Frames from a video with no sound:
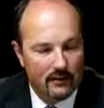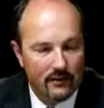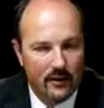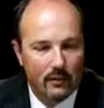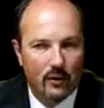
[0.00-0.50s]

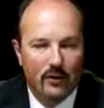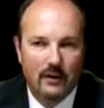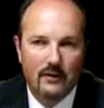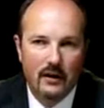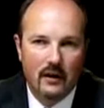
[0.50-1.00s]
fair
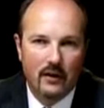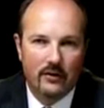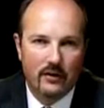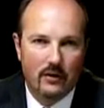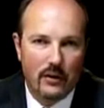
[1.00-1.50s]
broker,
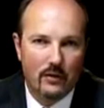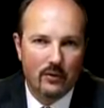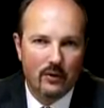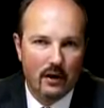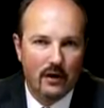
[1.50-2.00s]
so that
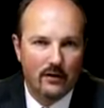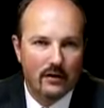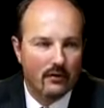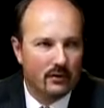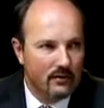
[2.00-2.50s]
people can
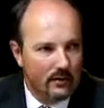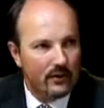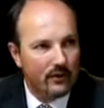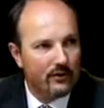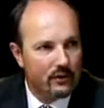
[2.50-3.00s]
travel
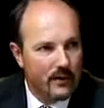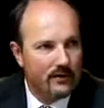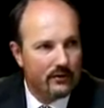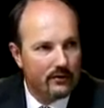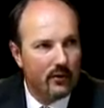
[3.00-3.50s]
across the
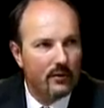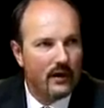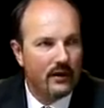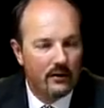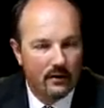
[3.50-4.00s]
region from
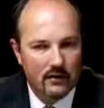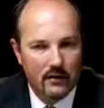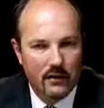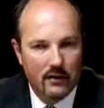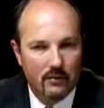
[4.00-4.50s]
Qatar,
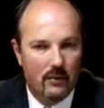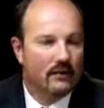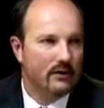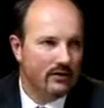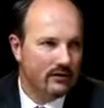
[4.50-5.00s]

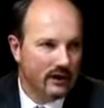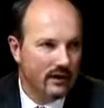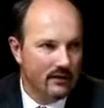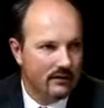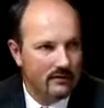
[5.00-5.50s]
both
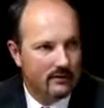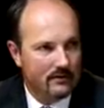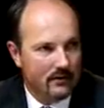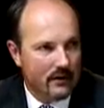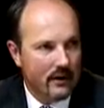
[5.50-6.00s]
logistically
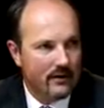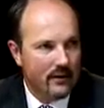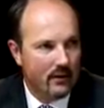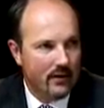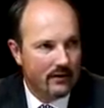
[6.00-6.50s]
on Qatar
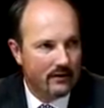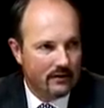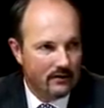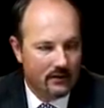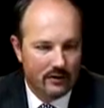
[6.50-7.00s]
Airways,
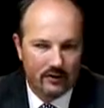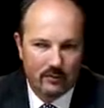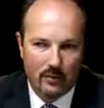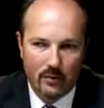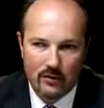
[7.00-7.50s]
which is
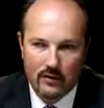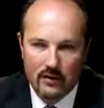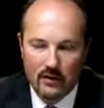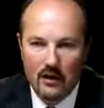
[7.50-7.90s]
important,